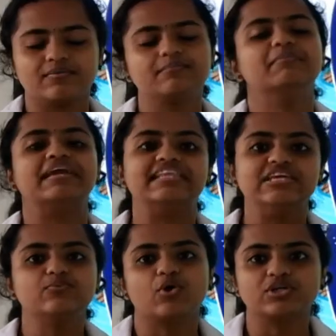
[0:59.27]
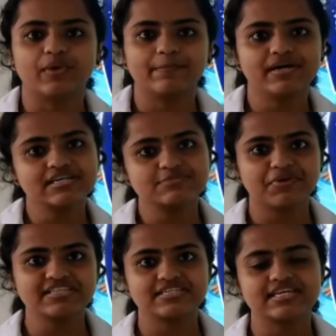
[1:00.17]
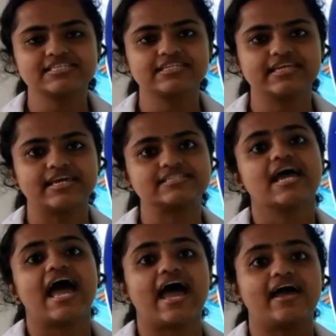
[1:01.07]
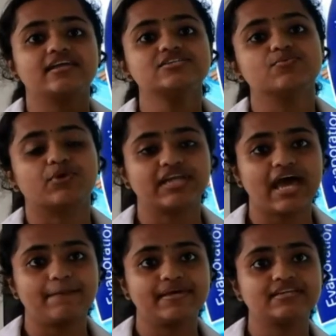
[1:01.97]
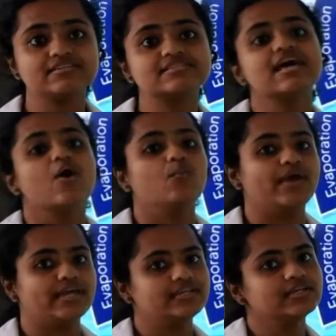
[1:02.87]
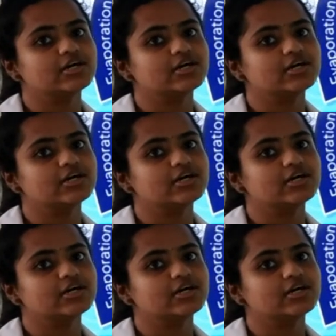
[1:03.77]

Many water vapor is present, isn't it? And what happens when a